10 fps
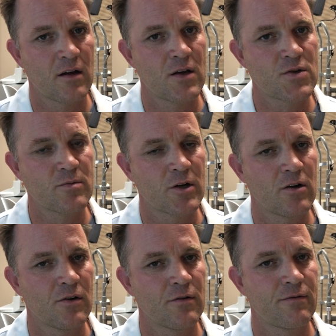instrument
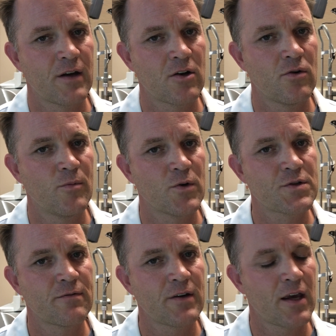called a
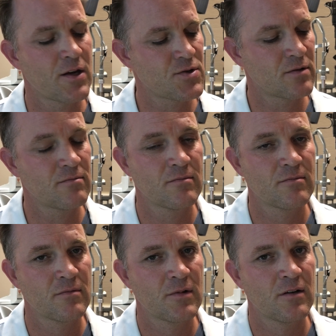phacoemulsification,
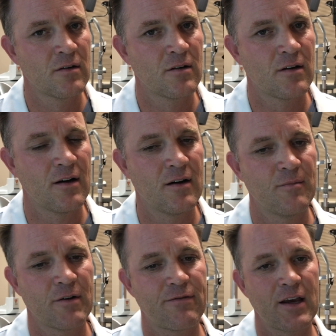
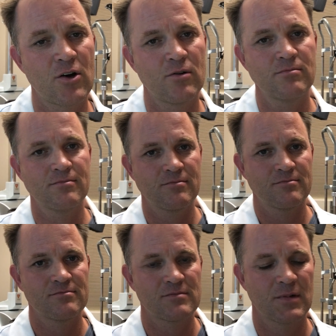a phaco
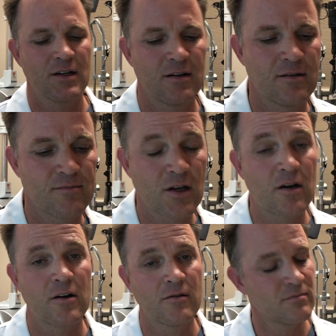
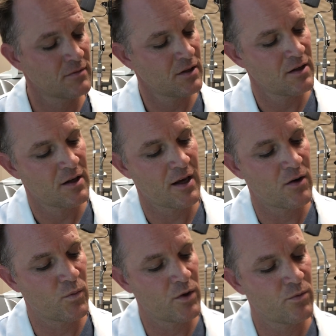cutter,
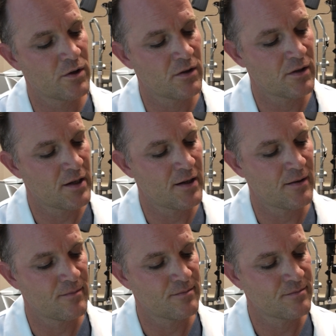and we
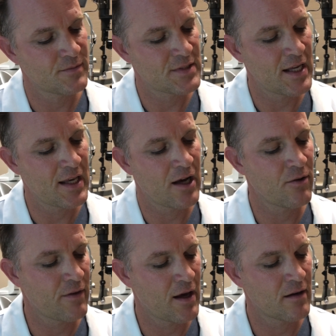will take
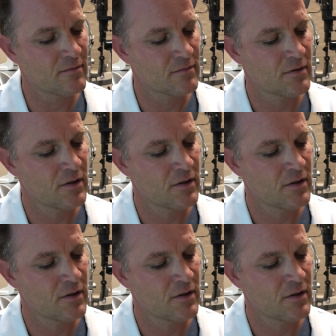out that